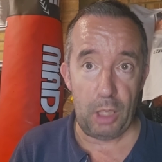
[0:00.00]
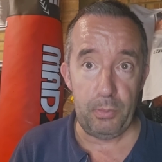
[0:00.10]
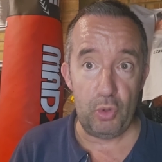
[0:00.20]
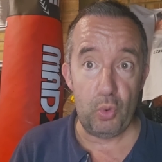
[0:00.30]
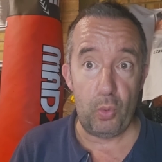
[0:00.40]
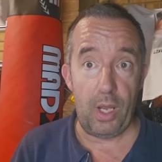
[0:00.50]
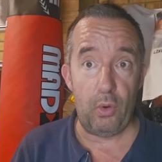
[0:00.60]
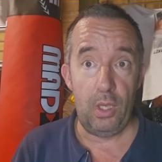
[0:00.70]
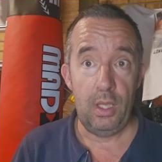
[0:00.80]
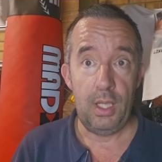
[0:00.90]
Hope you're all
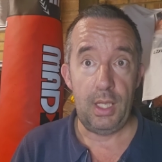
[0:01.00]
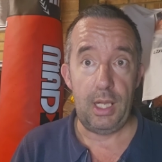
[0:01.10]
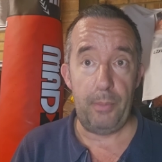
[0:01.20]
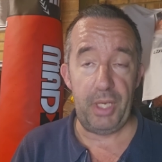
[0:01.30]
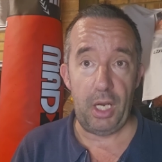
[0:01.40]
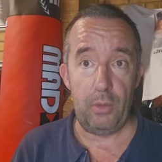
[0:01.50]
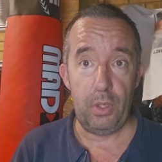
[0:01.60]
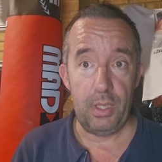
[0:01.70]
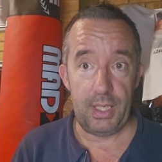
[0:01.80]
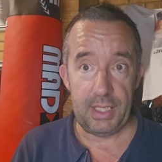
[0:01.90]
well. Let me
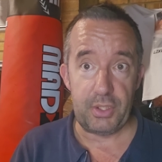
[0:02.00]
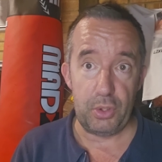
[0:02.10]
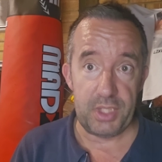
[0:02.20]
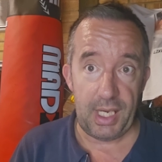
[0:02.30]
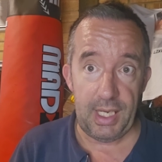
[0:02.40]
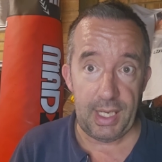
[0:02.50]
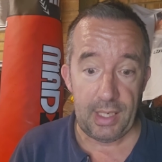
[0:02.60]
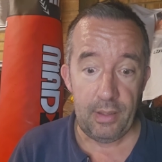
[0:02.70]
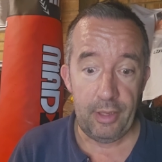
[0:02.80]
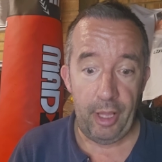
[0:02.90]
know, and that's good to hear.